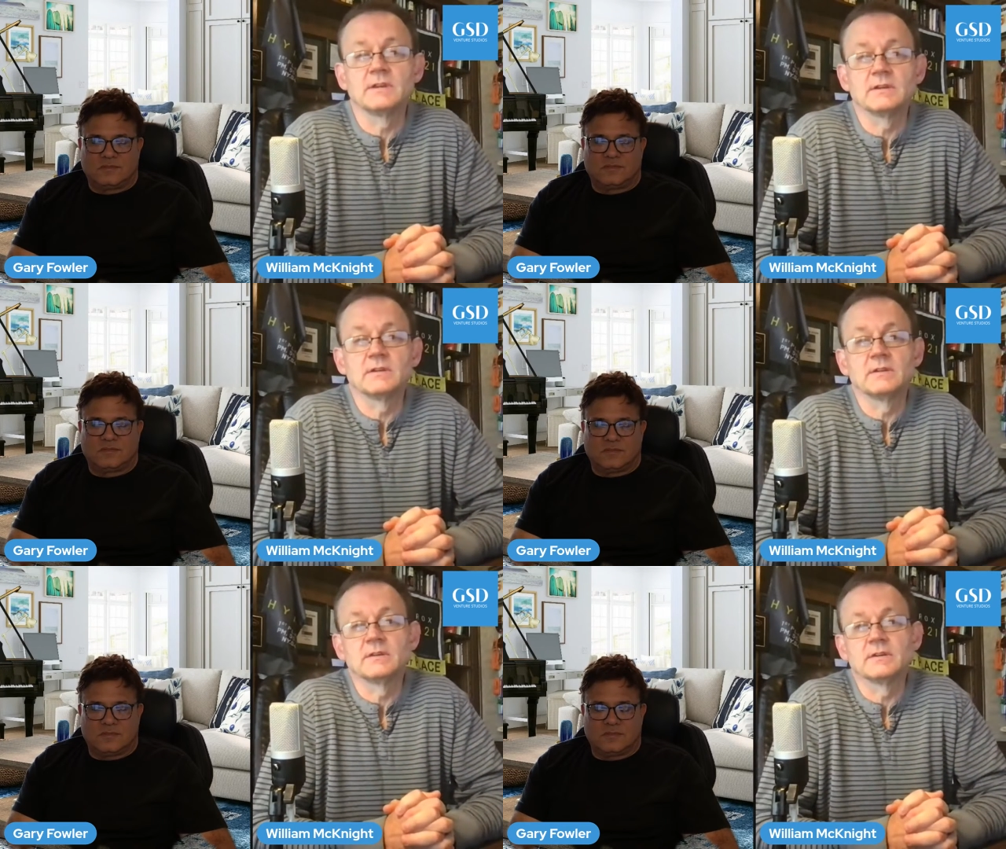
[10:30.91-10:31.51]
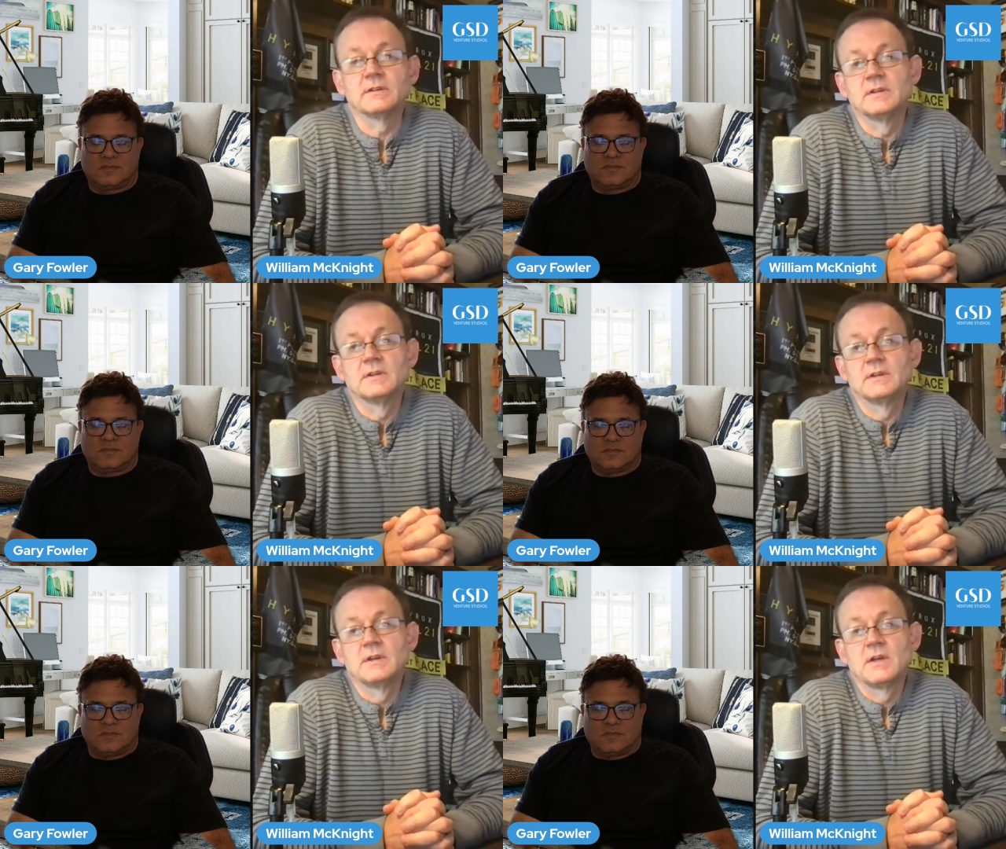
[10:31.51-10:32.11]
Speaker 1: And
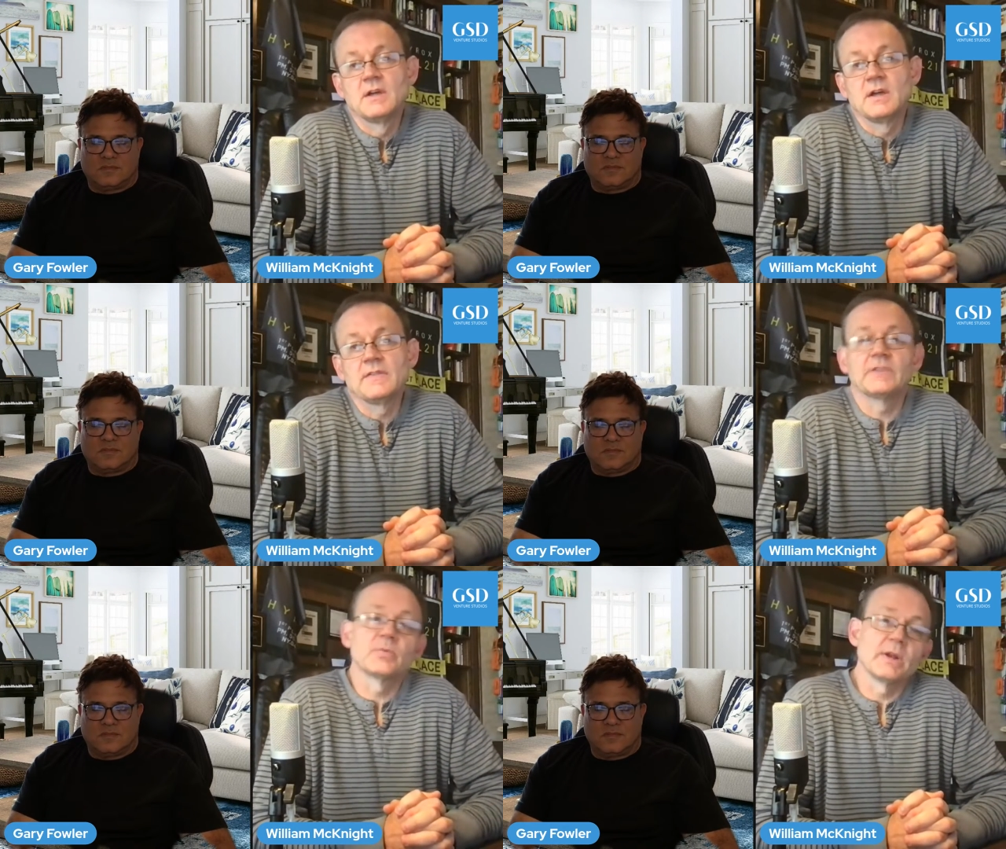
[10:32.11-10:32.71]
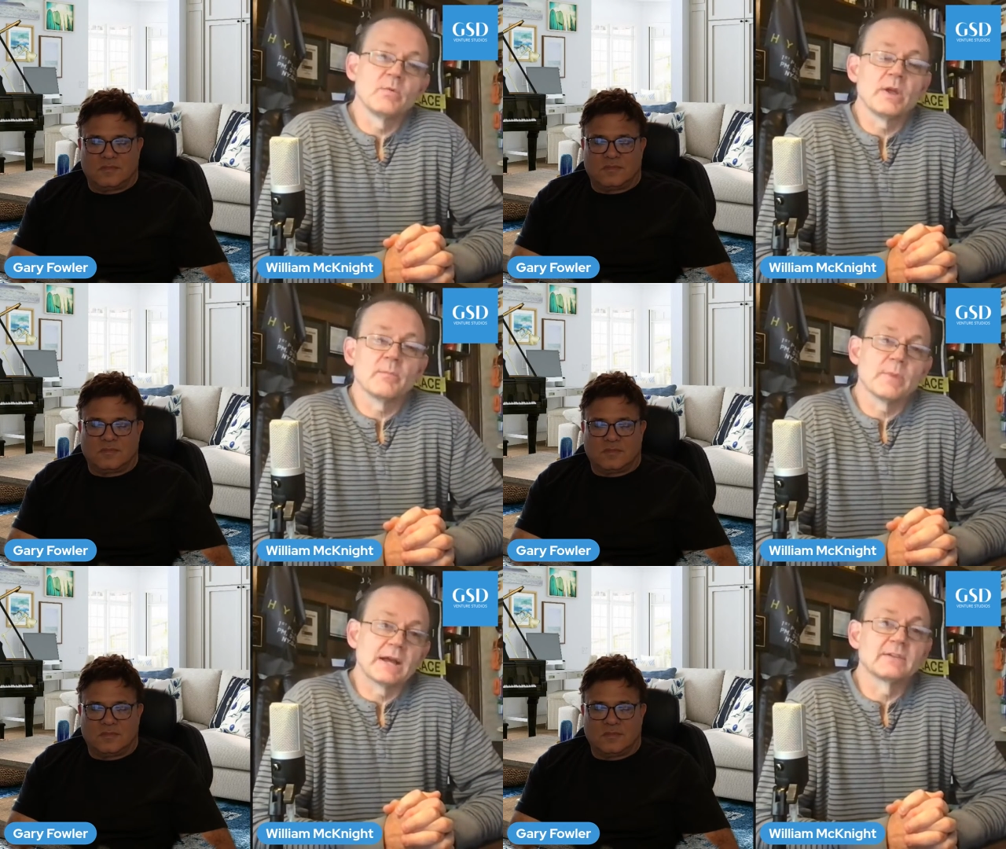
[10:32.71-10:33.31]
that's when I
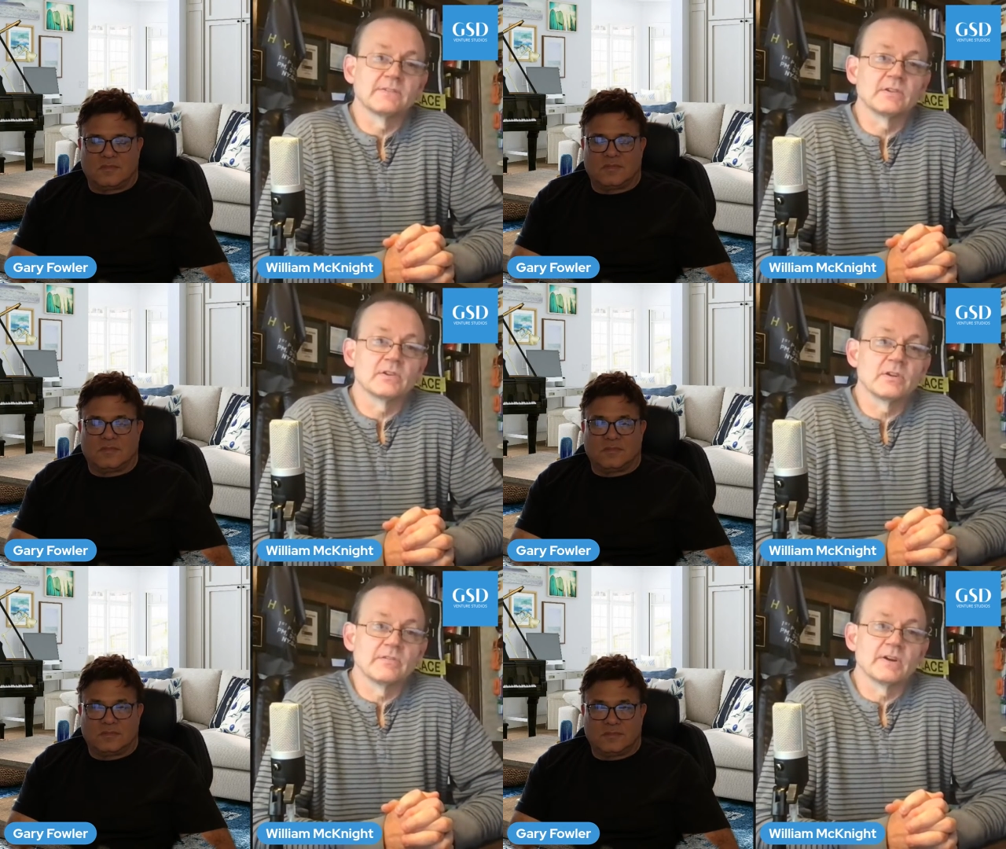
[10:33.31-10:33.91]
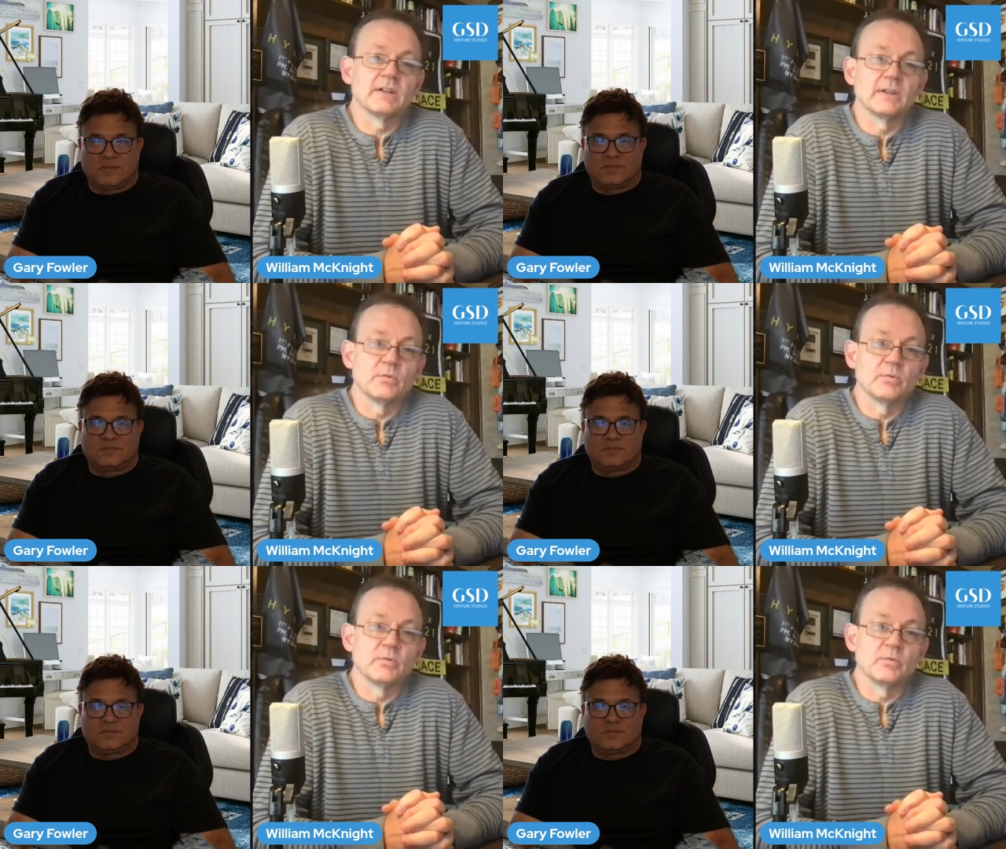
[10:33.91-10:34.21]
went back to Silicon Valley,